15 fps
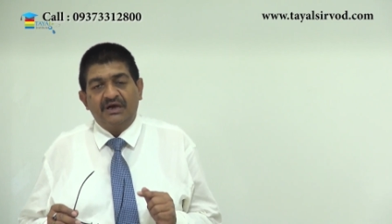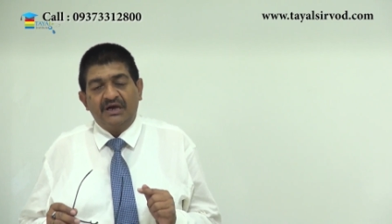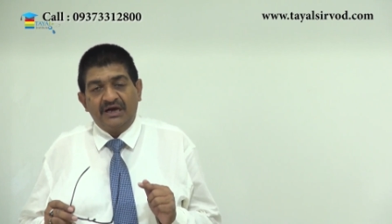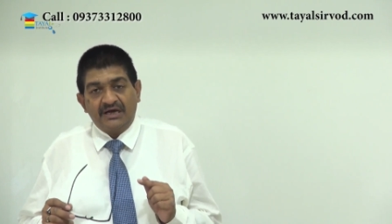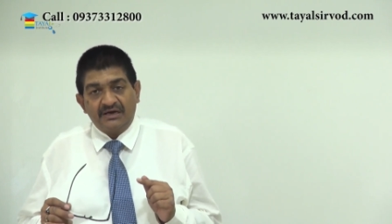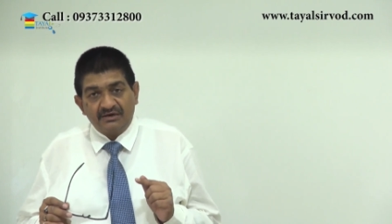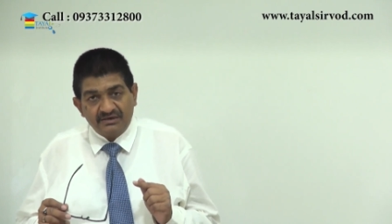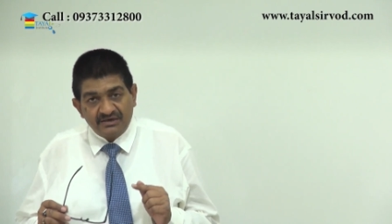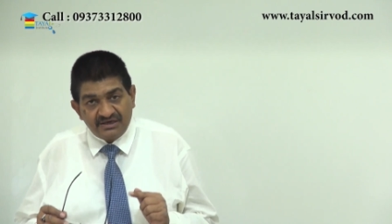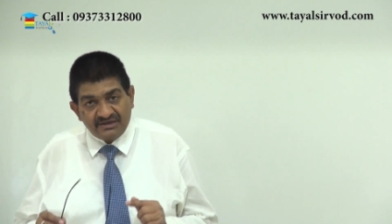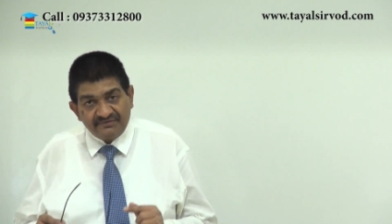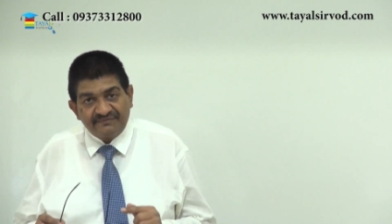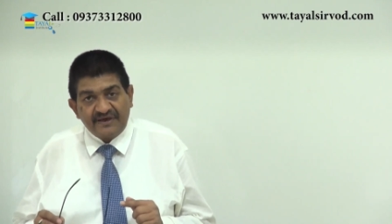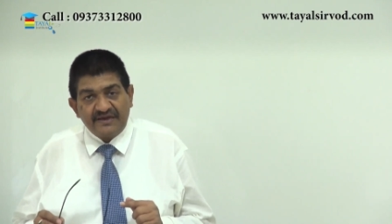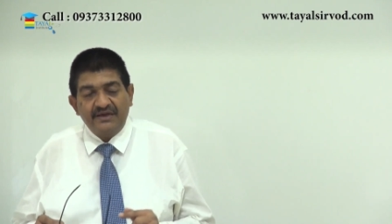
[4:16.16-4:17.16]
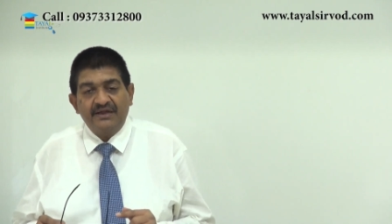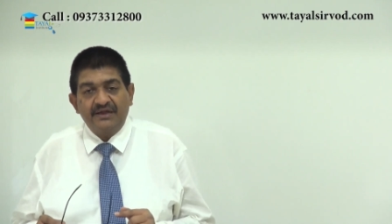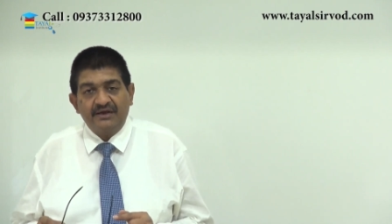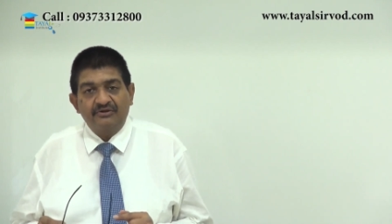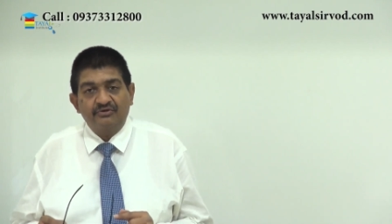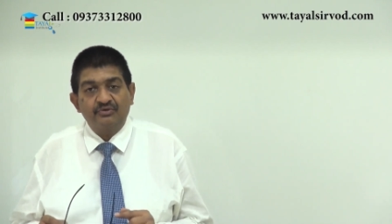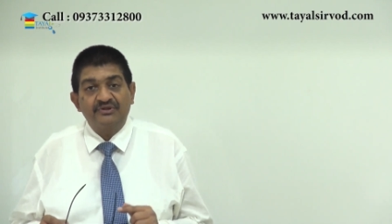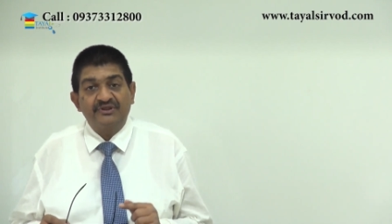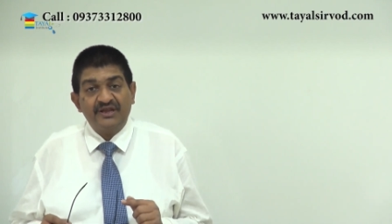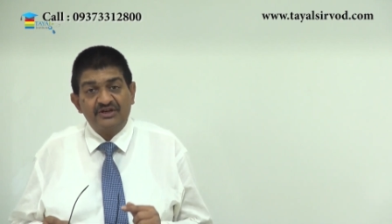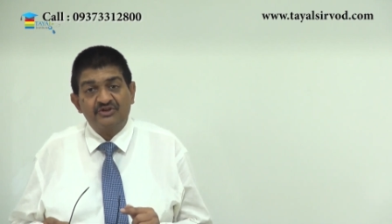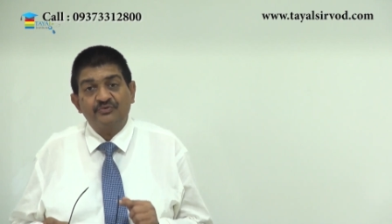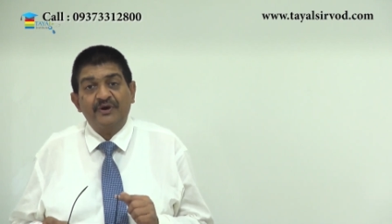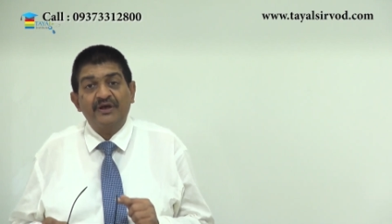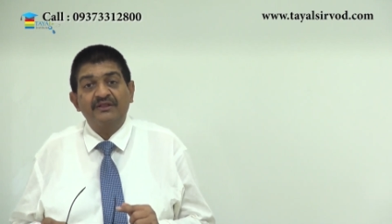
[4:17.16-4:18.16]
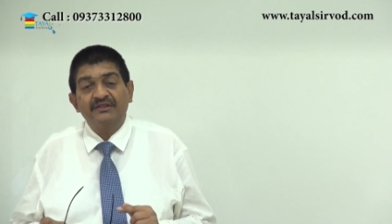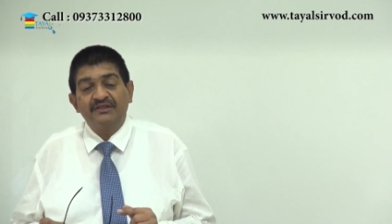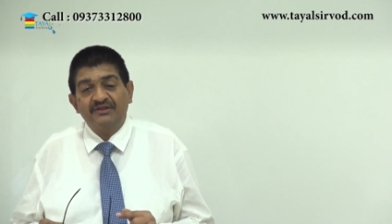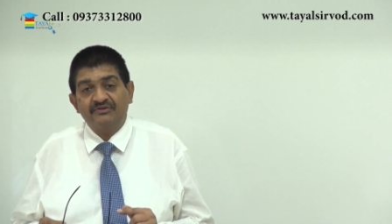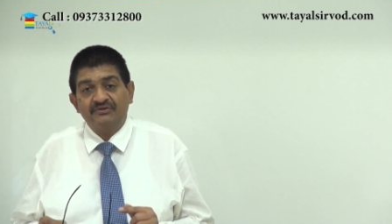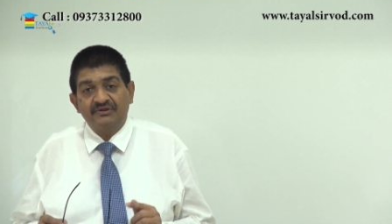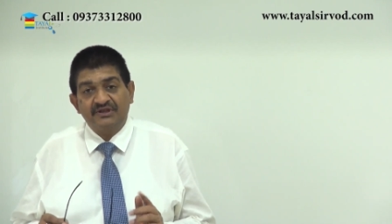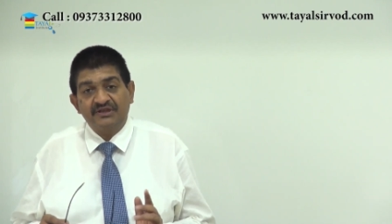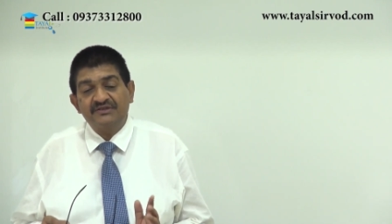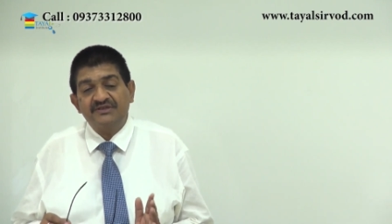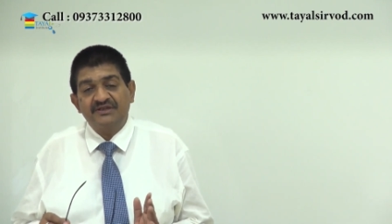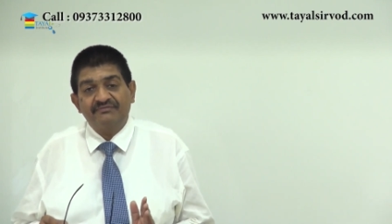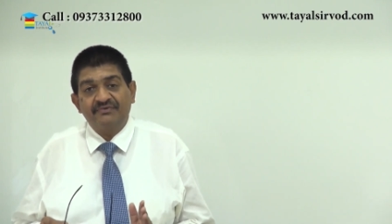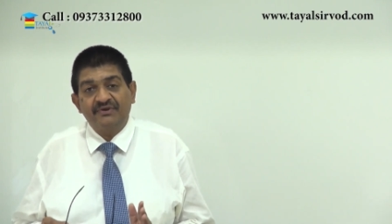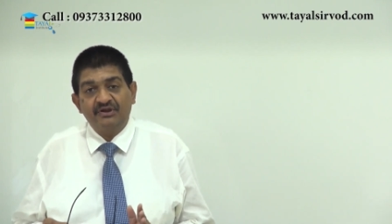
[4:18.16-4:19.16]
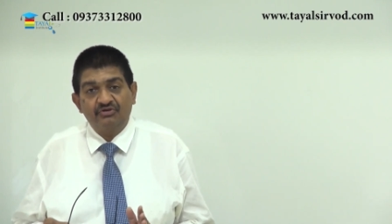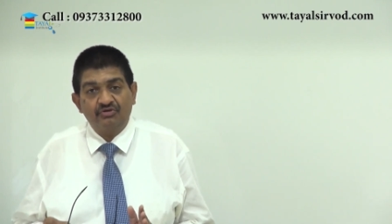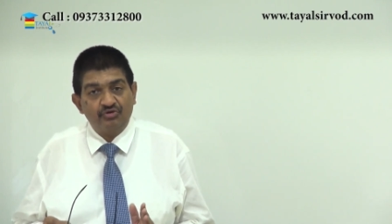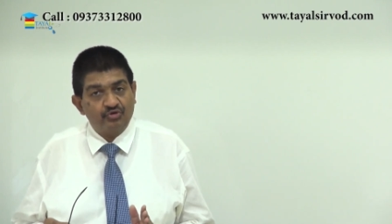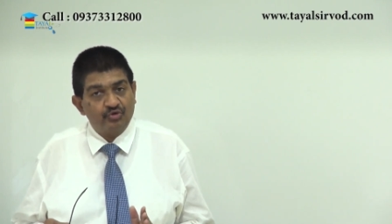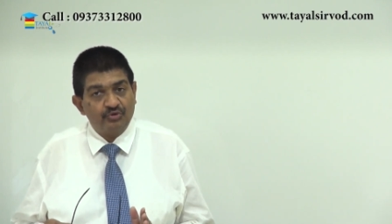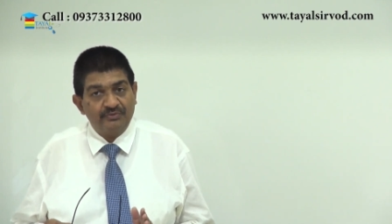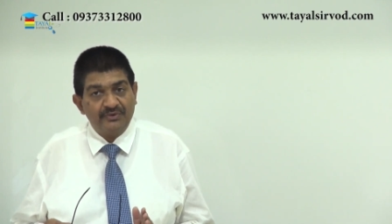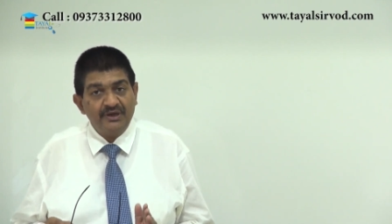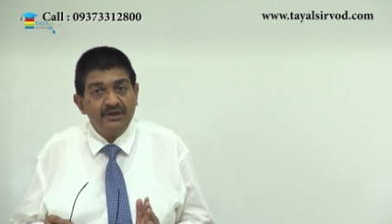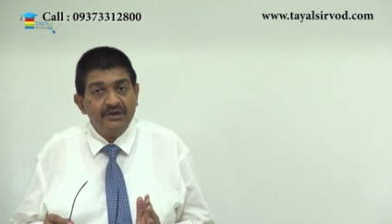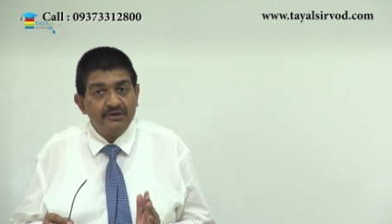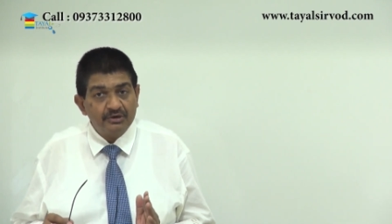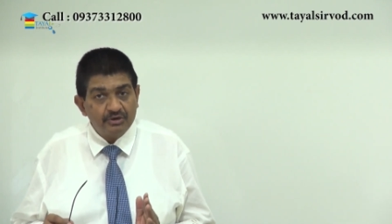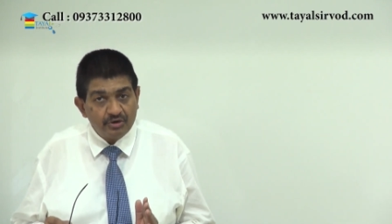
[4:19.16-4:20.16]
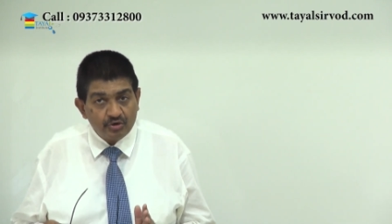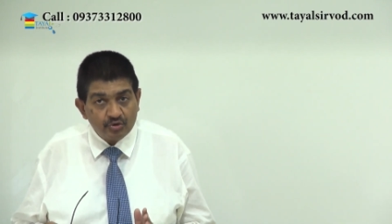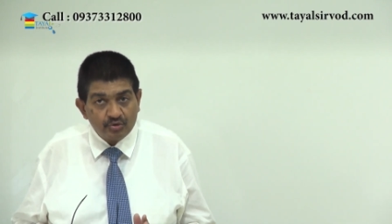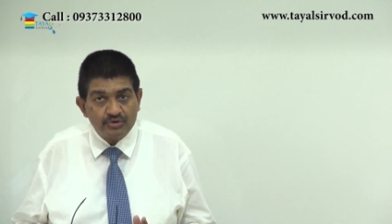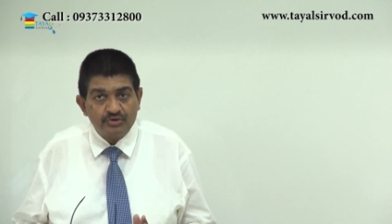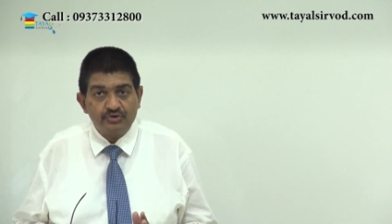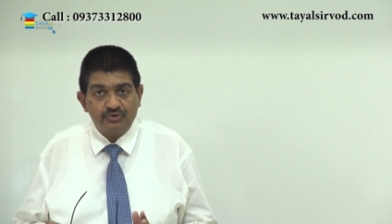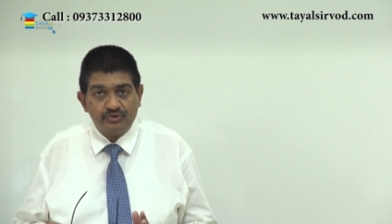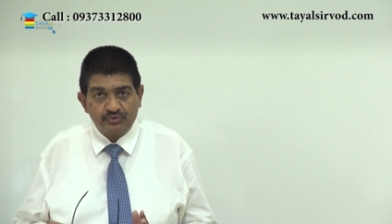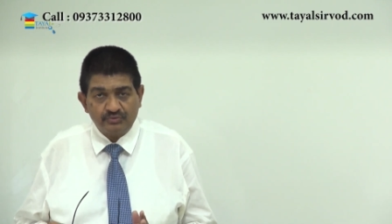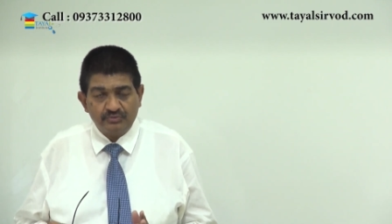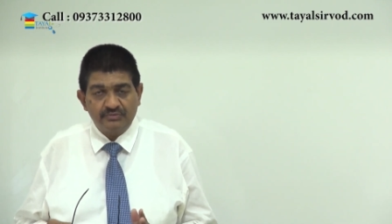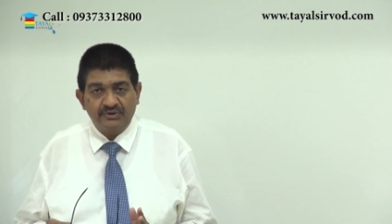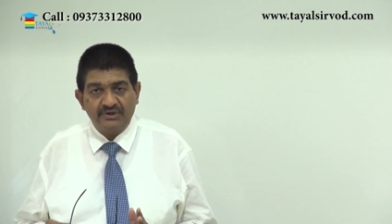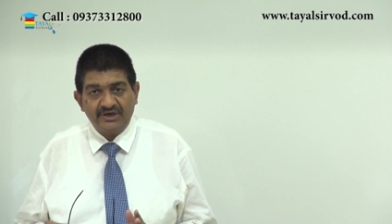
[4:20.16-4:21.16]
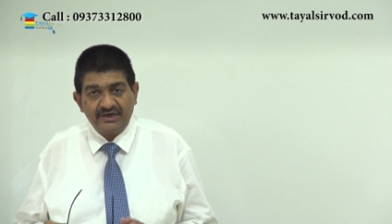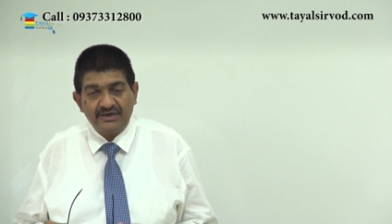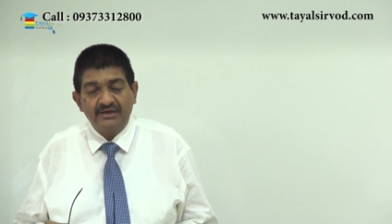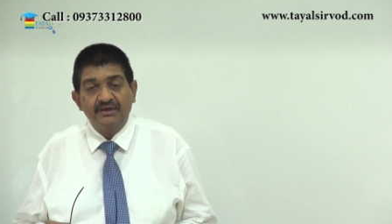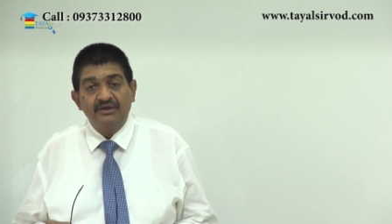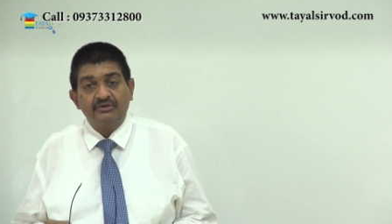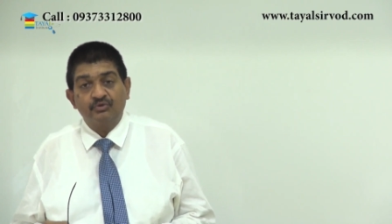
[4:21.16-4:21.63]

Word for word: are defined here. So that's why this, these definitions should be known to you, right?